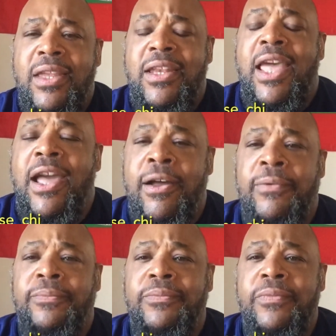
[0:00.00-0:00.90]
Now,
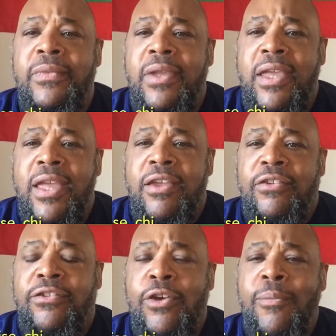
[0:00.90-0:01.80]

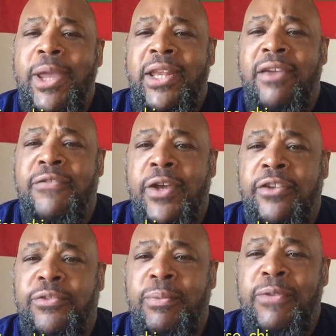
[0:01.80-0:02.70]
so many of
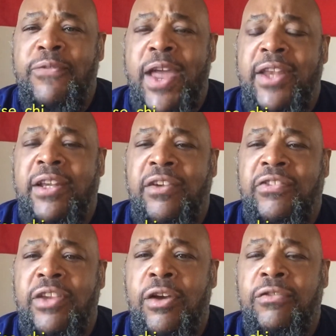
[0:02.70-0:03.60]
us, we find
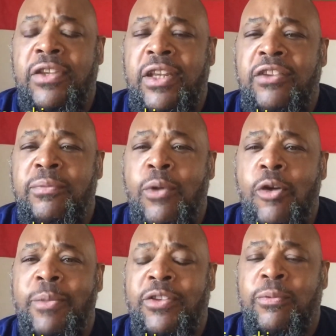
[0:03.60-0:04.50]
ourselves in these
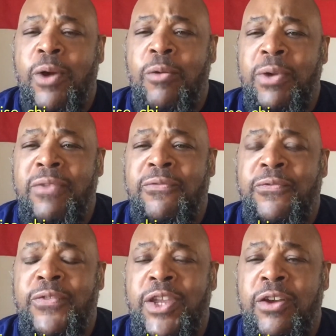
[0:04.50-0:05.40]
moments where we
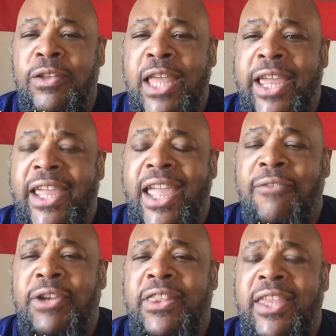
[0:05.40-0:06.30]
feel like
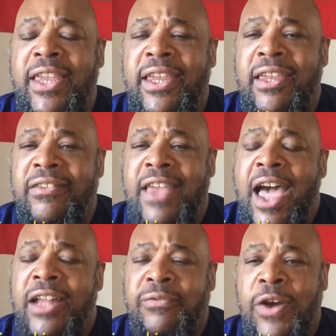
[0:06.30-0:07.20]
everything is
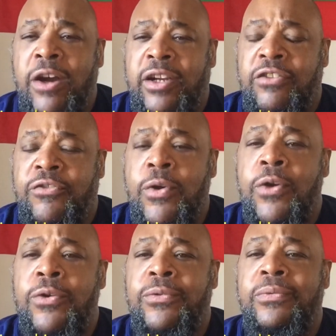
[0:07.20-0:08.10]
out of our control.
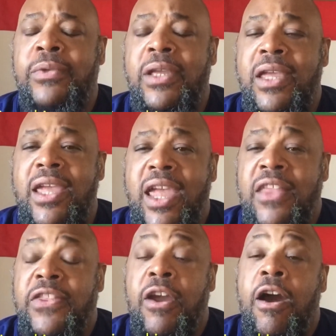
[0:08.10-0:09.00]

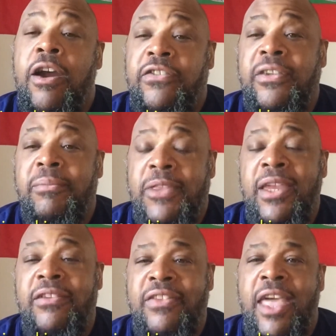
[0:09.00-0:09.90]
And there are some
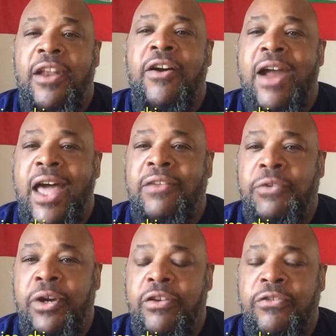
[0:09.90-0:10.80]
things that are out of
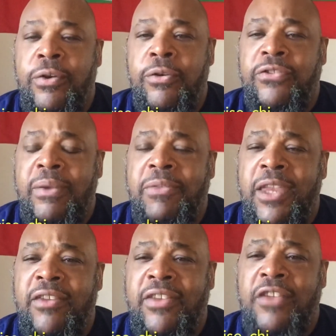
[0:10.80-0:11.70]
your control, some
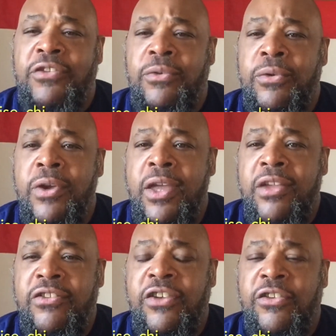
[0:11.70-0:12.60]
things that you
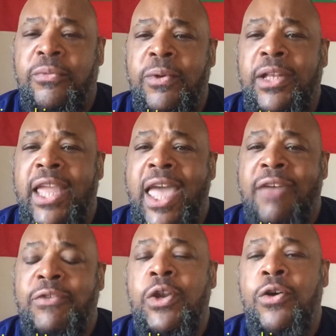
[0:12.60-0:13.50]
just really
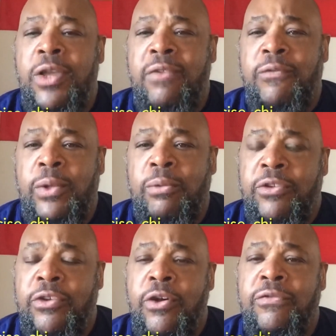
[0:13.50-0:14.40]
have no
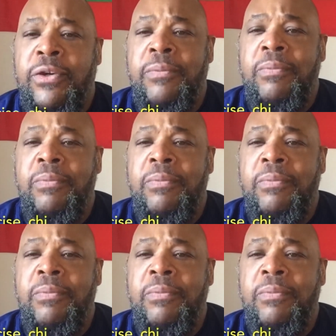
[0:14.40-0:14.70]
influence over.